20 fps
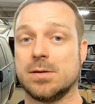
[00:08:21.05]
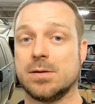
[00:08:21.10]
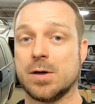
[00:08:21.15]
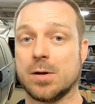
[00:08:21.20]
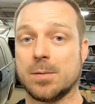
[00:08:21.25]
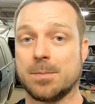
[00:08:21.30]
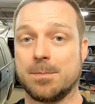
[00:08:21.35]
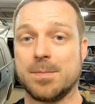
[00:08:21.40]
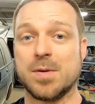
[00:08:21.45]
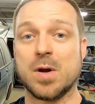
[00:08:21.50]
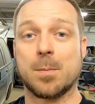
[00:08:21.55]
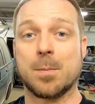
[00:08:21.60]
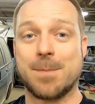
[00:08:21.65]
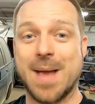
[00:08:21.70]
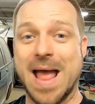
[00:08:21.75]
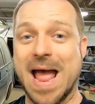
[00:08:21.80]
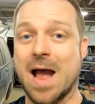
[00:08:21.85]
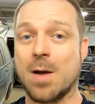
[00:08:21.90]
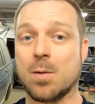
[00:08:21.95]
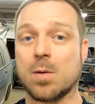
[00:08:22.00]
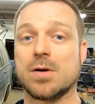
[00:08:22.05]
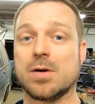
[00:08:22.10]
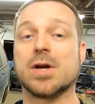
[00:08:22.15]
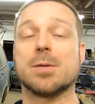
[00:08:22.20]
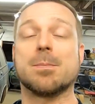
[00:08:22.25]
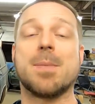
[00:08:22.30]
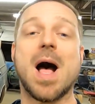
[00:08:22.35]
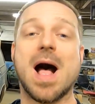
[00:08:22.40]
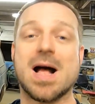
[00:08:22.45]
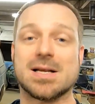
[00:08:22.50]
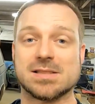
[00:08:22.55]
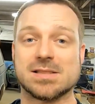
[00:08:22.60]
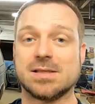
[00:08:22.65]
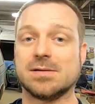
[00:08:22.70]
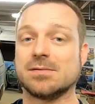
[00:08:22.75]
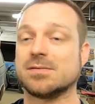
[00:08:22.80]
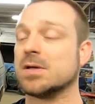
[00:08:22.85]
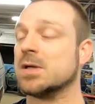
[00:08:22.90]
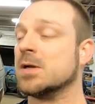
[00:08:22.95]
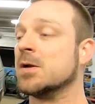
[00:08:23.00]
your power, your
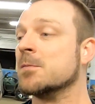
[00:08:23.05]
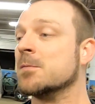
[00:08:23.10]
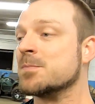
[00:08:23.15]
positive.